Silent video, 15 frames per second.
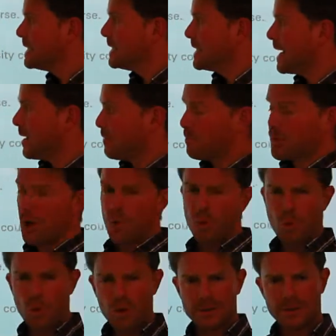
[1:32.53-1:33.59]
Now,
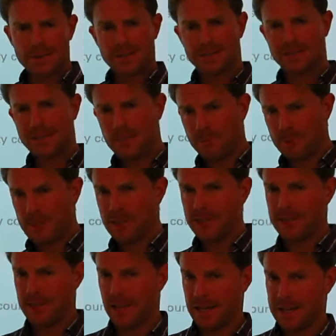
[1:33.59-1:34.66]
what's typically
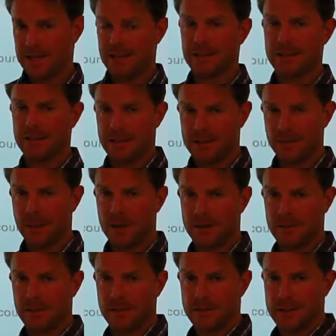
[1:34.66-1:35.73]
tested in this part
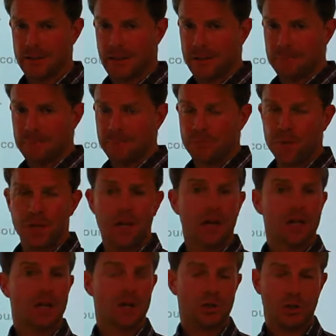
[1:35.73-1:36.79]
of the exam?
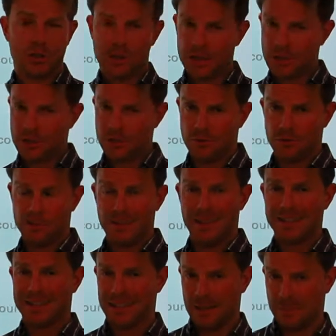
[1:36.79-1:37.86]
Conditionals
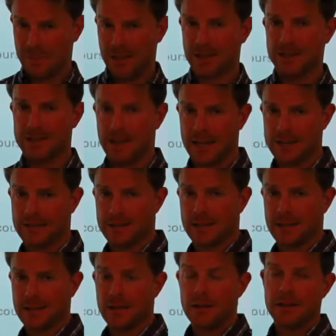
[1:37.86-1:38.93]
are typically
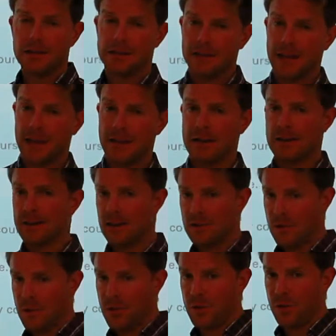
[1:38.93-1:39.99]
tested, second
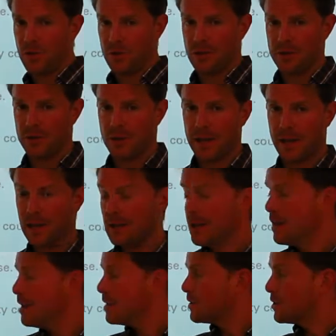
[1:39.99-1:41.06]
and third, okay?
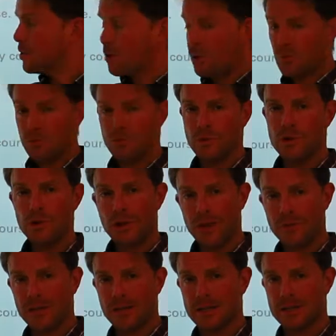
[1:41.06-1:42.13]
So when you
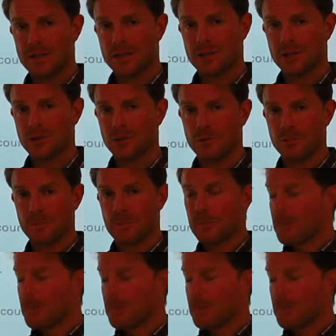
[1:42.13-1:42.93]
have a conditional,